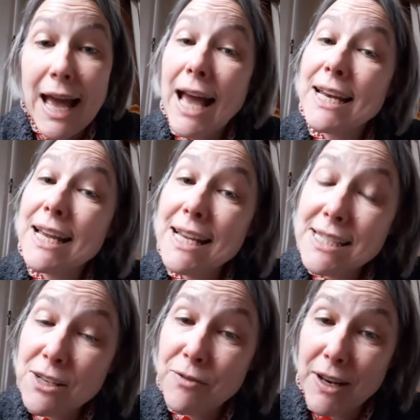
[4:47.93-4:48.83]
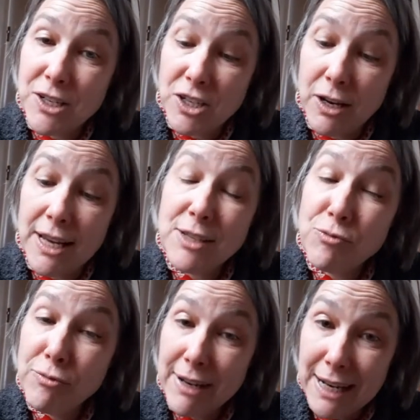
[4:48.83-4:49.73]
And his adventure is
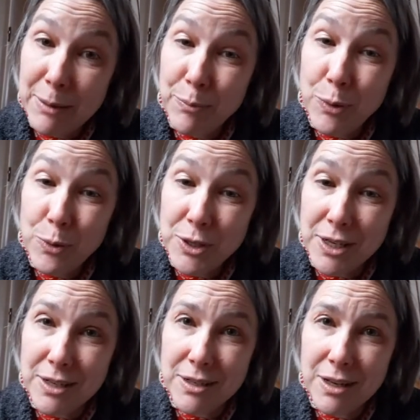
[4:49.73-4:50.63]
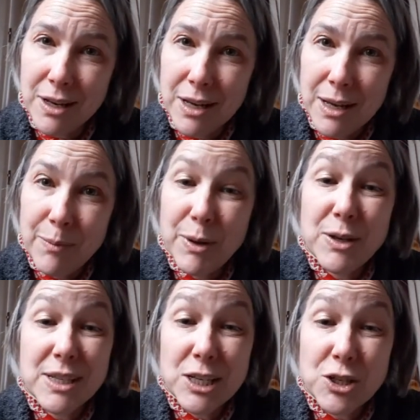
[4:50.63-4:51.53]
really important
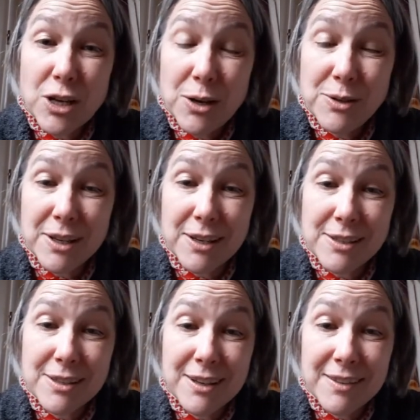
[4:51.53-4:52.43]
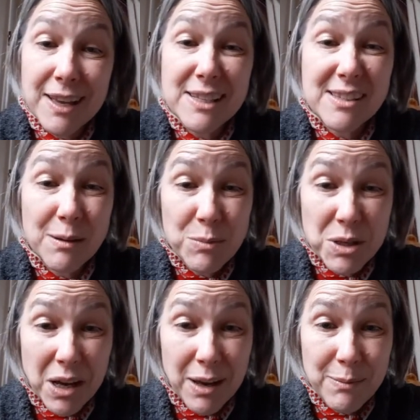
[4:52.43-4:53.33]
because it shows us that
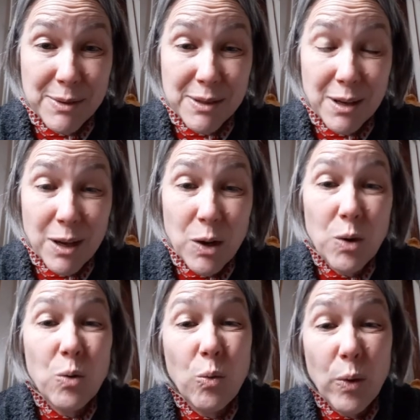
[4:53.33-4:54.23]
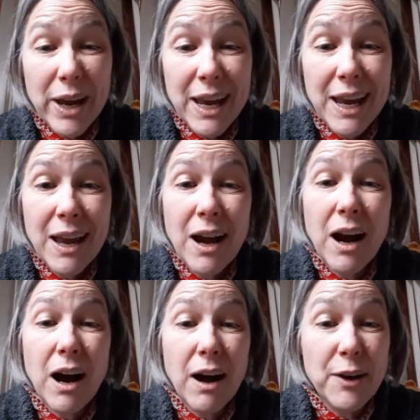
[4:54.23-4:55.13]
sometimes we
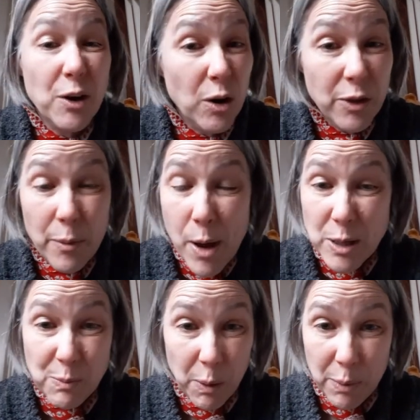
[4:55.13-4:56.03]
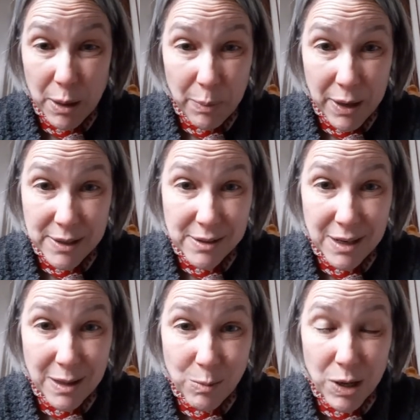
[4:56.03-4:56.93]
are not the most popular
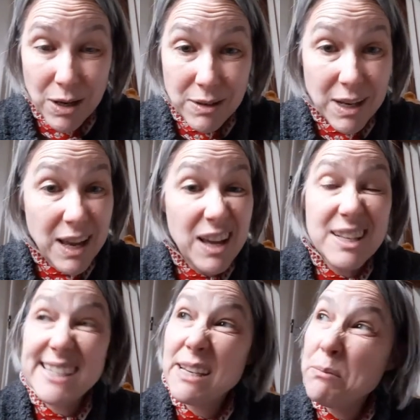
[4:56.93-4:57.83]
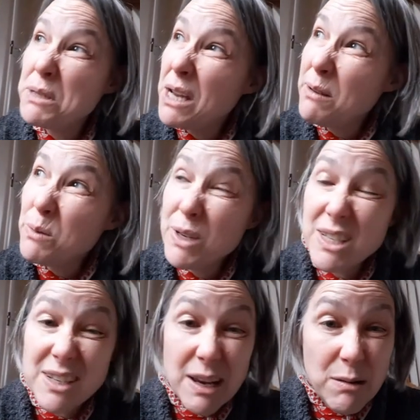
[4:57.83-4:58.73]
person in the world. Sometimes we
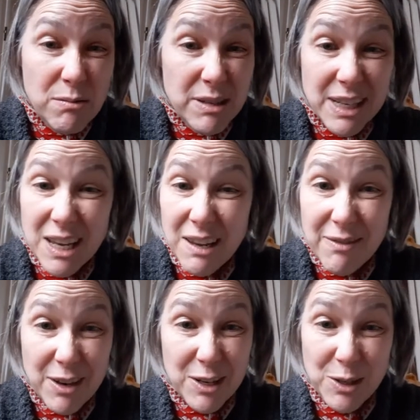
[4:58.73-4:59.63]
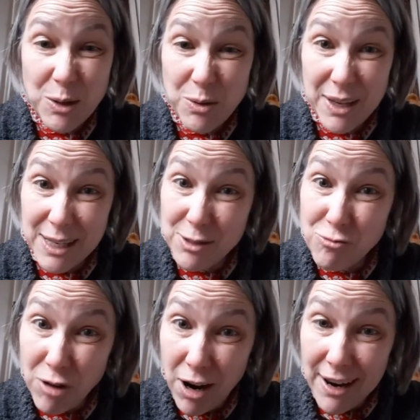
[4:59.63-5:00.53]
don't even do things
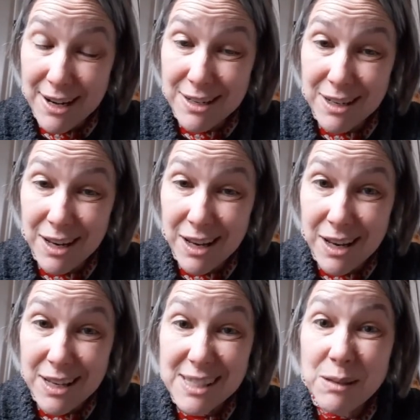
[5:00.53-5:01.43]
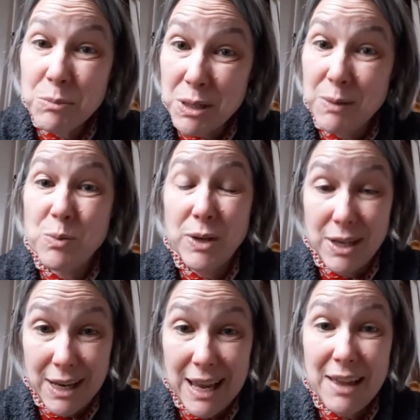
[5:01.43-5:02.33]
right. Sometimes we
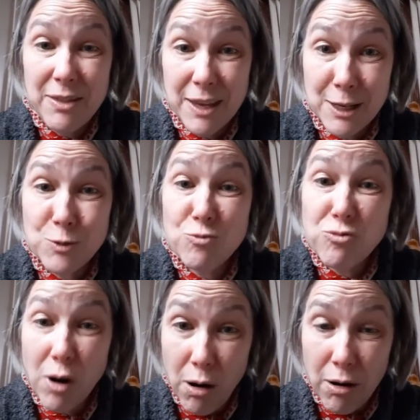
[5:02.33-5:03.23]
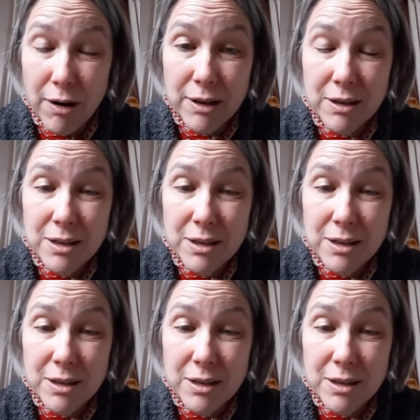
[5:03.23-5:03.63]
can get things wrong.